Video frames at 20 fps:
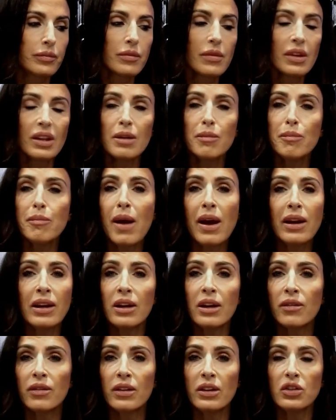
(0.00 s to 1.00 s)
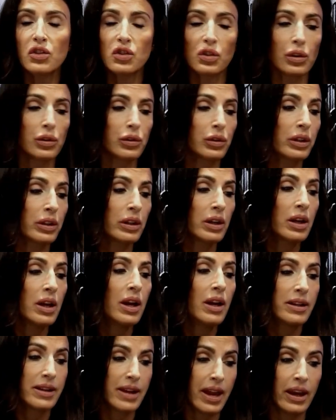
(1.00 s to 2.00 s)
Many of these children
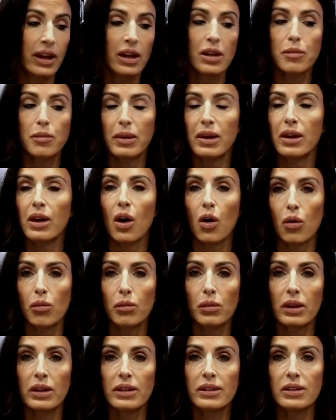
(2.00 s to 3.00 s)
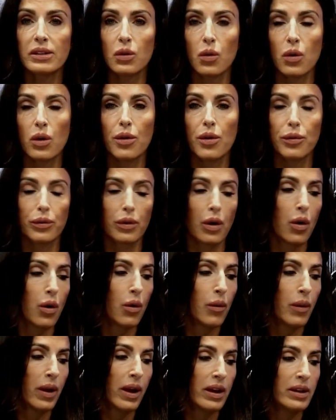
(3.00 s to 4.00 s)
can be homeless or
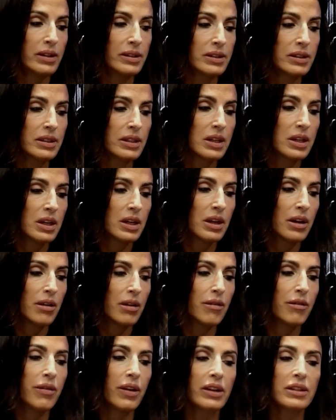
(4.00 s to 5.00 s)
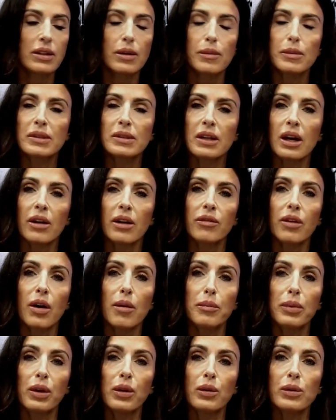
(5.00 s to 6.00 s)
throwaways, victims of
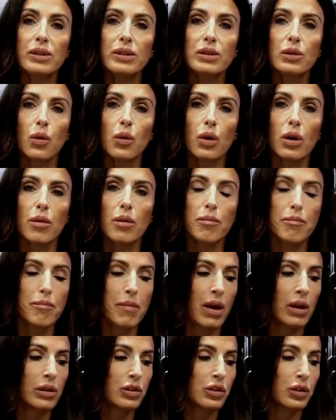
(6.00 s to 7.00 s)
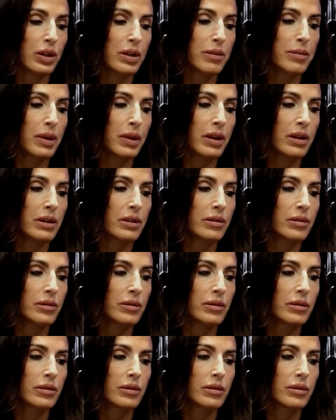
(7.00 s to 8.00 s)
abuse or maltreatment.
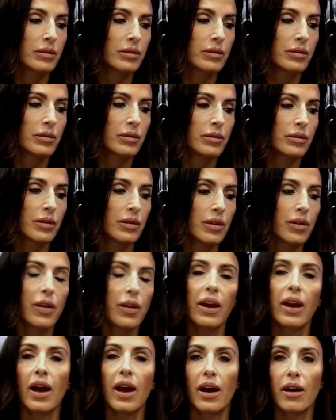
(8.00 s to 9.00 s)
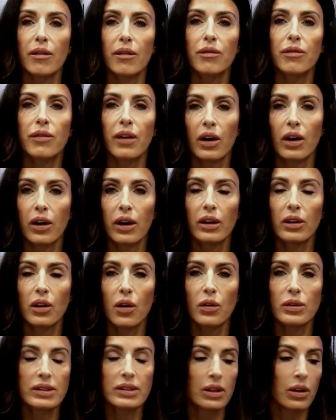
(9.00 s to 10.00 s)
They have very low
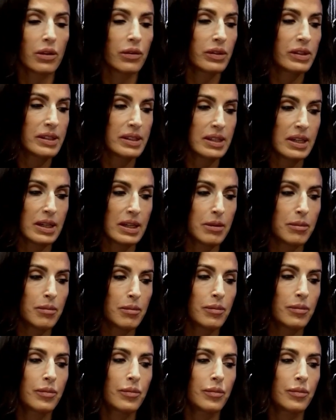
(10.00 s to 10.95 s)
self-esteem.